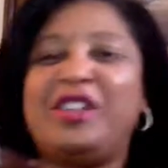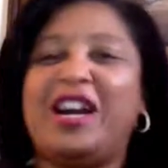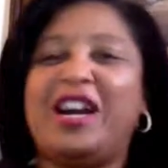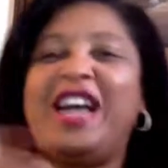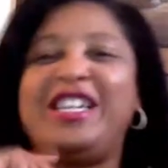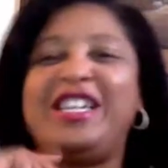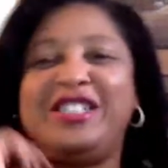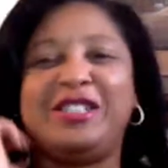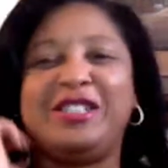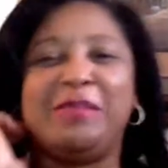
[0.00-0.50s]

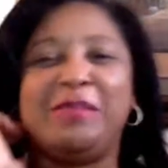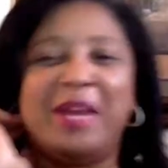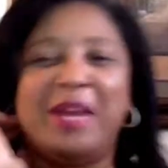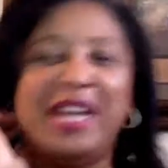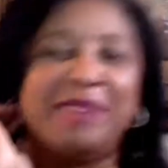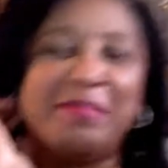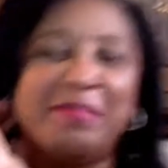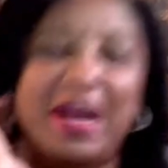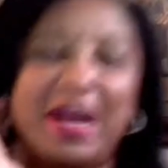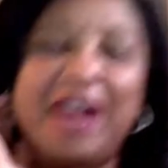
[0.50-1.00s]
had
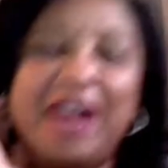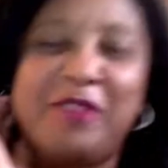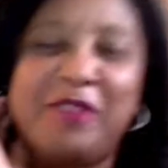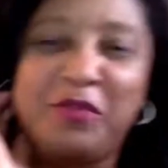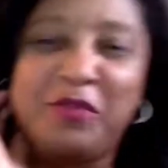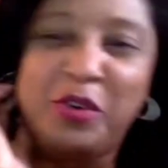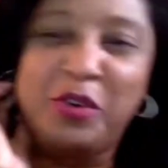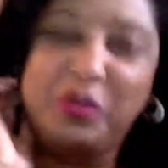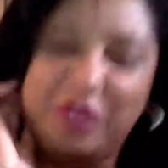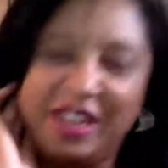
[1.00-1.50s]
debate back and
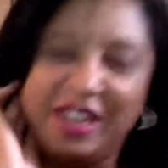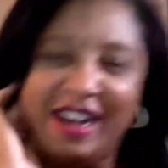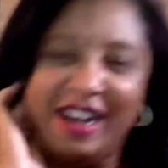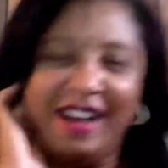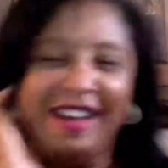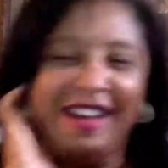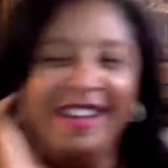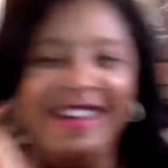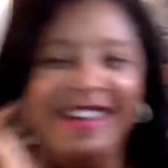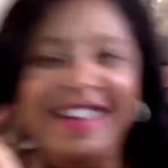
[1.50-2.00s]
forth with
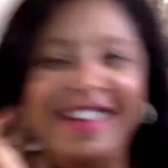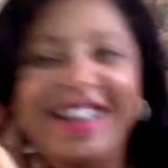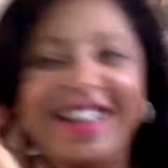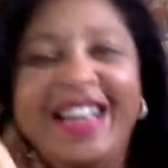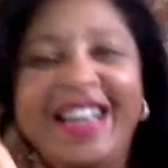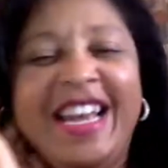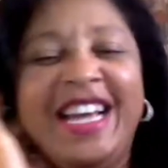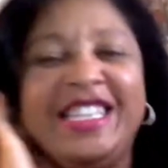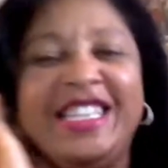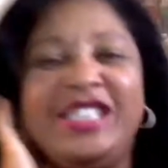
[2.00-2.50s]
God.
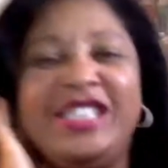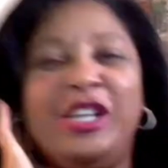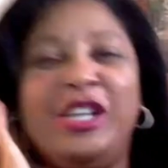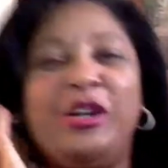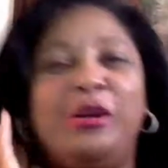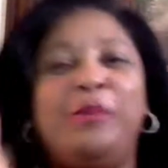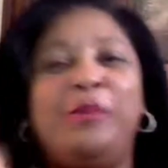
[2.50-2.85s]
And so